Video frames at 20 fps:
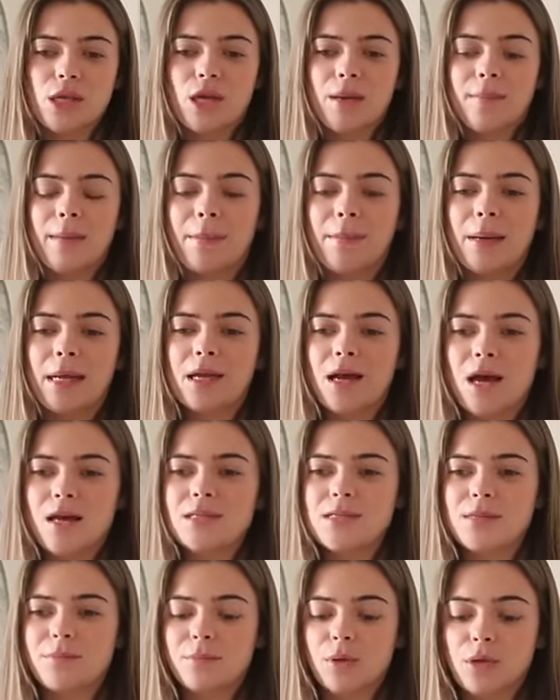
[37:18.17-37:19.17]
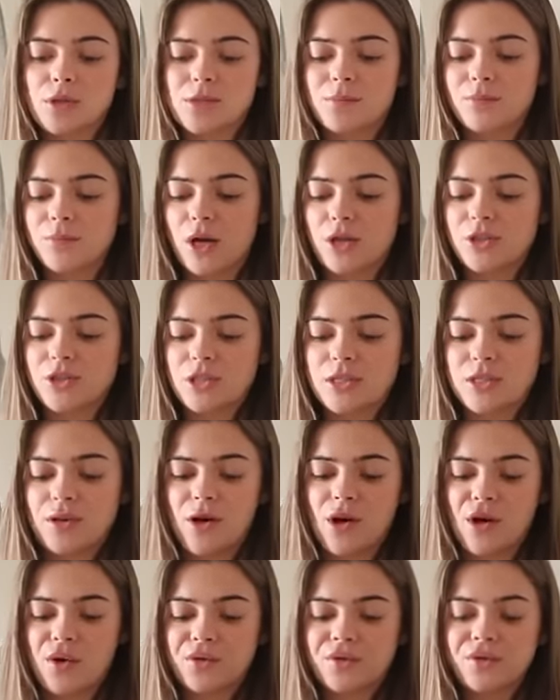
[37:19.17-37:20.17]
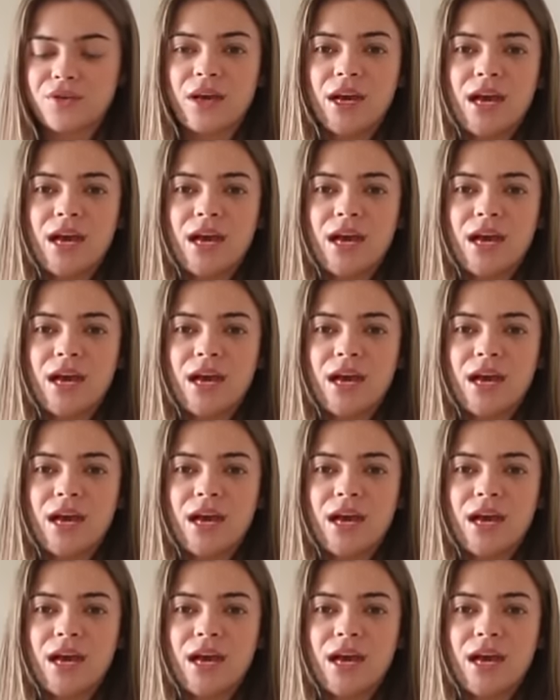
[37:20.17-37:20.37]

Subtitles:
I might cut some blossom branches off,